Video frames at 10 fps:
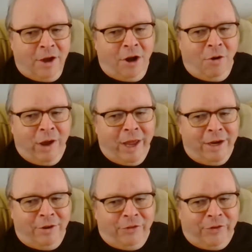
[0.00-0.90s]
Oh, Ed
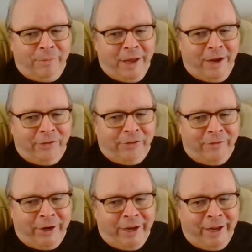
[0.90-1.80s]
goes to bed at
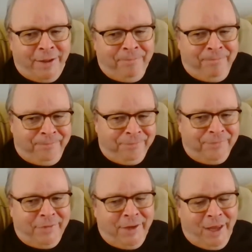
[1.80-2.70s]
7 a.m.
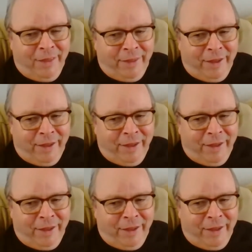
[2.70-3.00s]
Yeah,